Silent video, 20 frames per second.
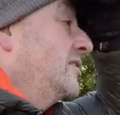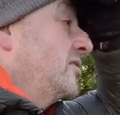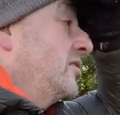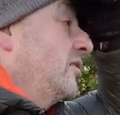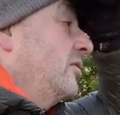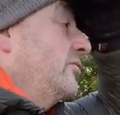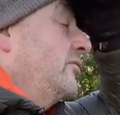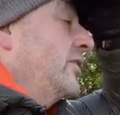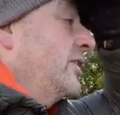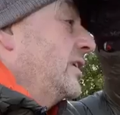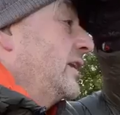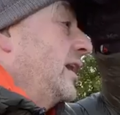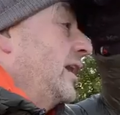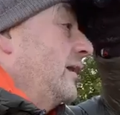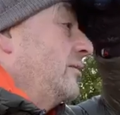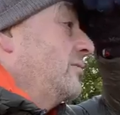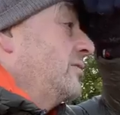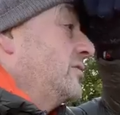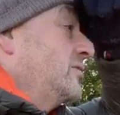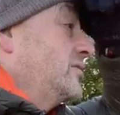Coffee and
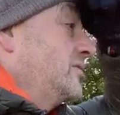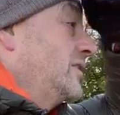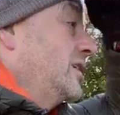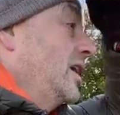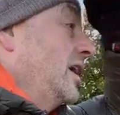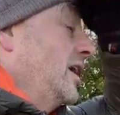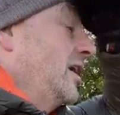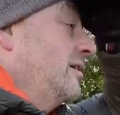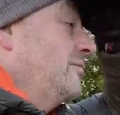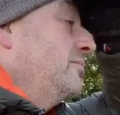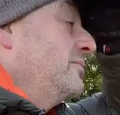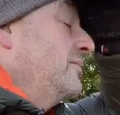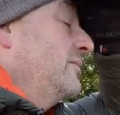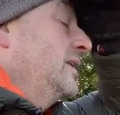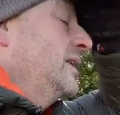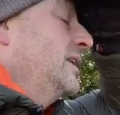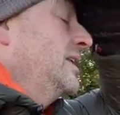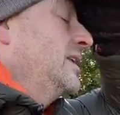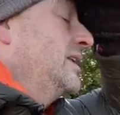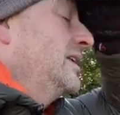Cameras.
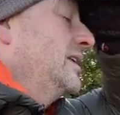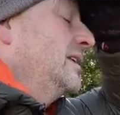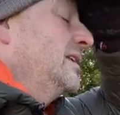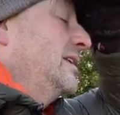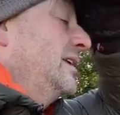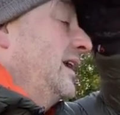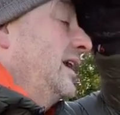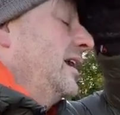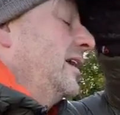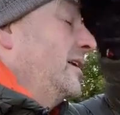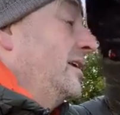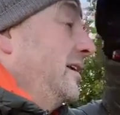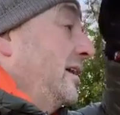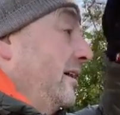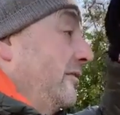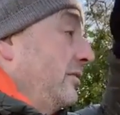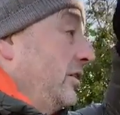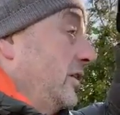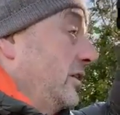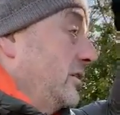Yeah,
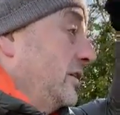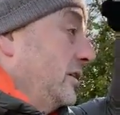have a look.